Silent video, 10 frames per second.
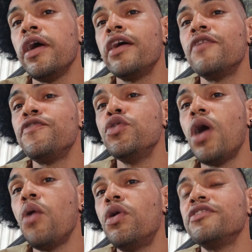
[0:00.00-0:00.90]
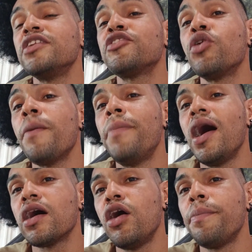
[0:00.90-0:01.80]
in a few hours, it's going to
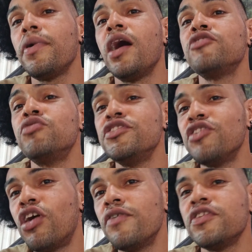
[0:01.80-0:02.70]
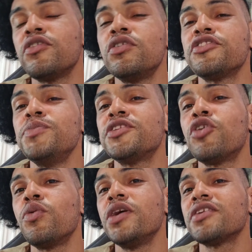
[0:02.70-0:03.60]
back up as reserve. It's going to be
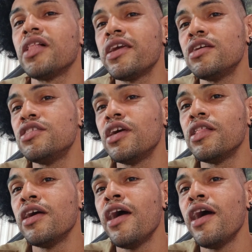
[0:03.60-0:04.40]
stored away as glycogen.